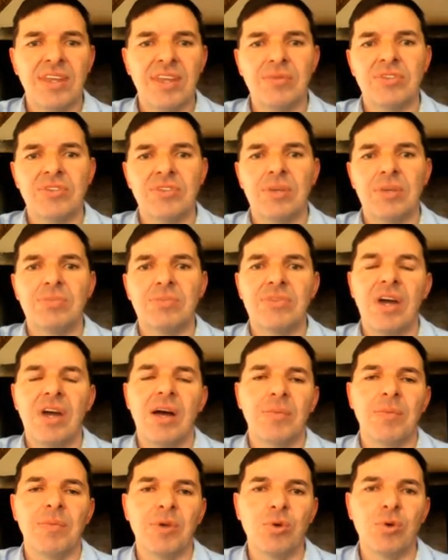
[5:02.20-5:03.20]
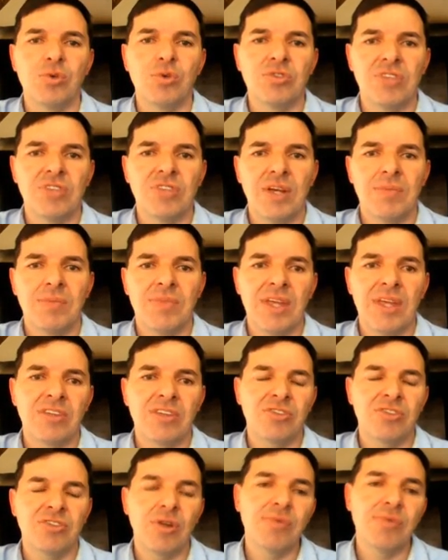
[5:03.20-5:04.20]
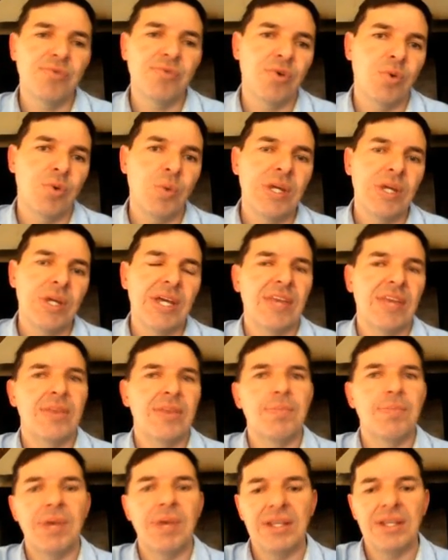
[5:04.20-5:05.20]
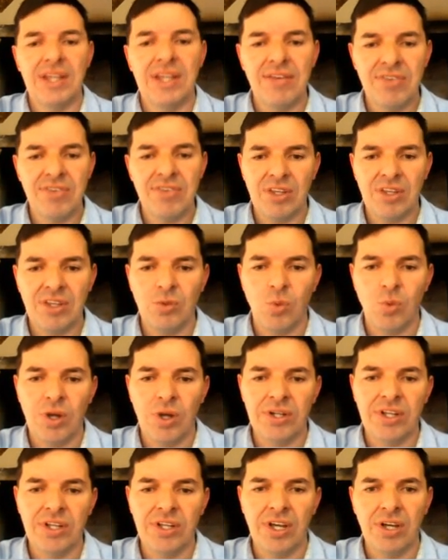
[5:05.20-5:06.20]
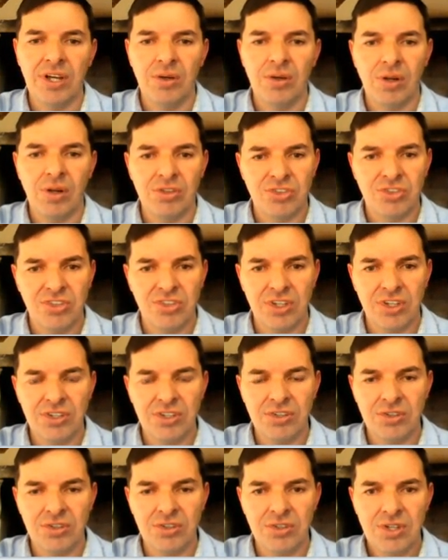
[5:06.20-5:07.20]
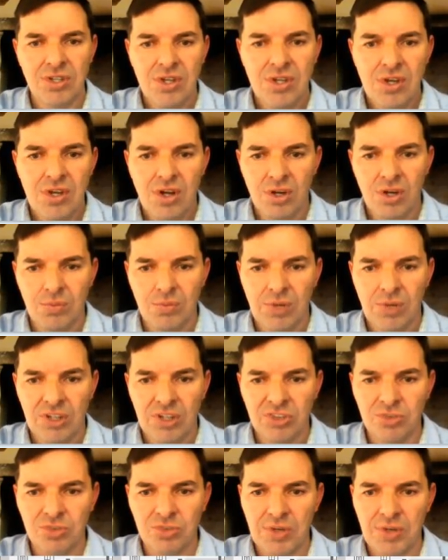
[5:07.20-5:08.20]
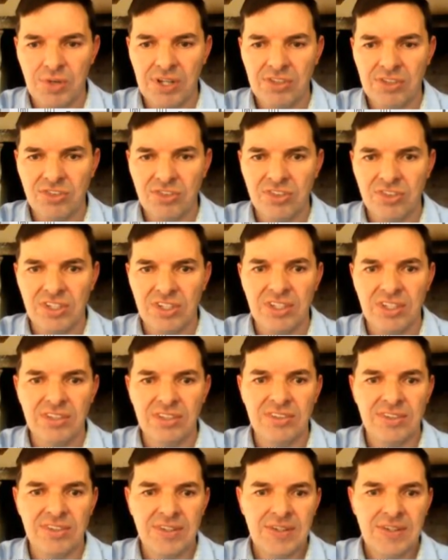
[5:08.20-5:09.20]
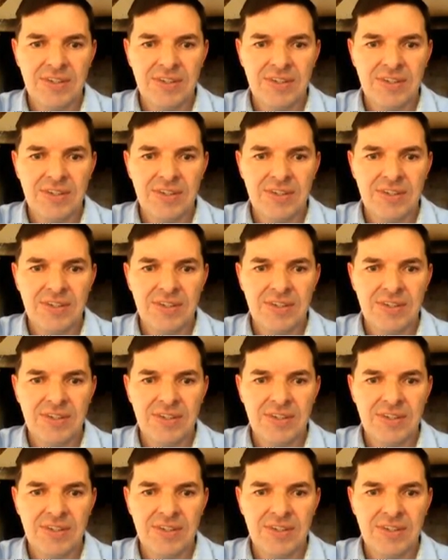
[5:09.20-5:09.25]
them some time because they start for a week and they paid everything in one go. I'll show you on my spreadsheet.